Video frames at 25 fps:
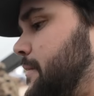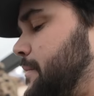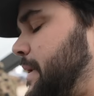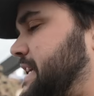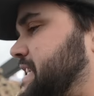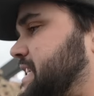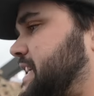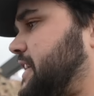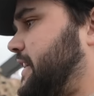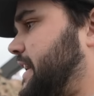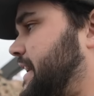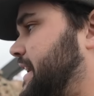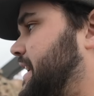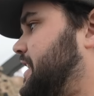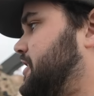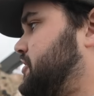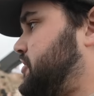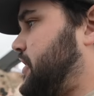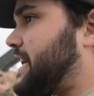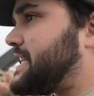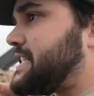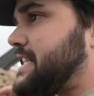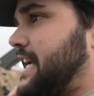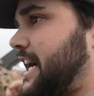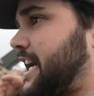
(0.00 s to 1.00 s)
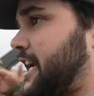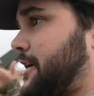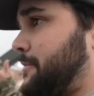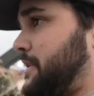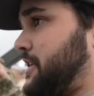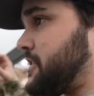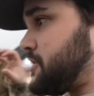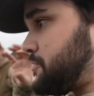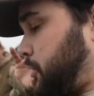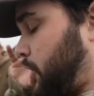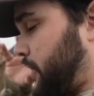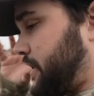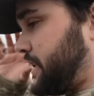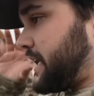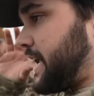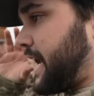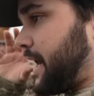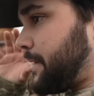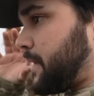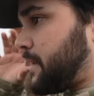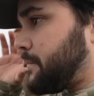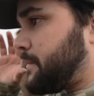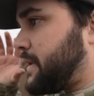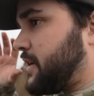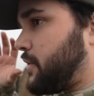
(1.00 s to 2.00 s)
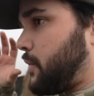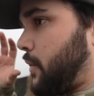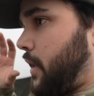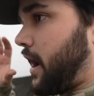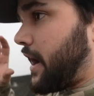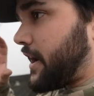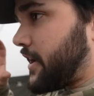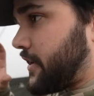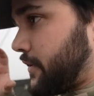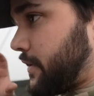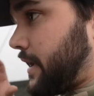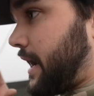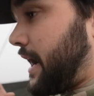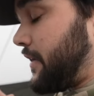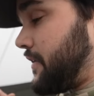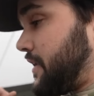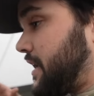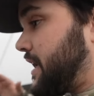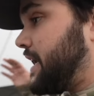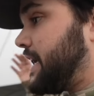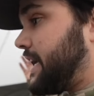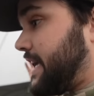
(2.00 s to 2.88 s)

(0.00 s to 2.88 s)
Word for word: Basically, Jake's not going to be just pointing the camera at me and walking around.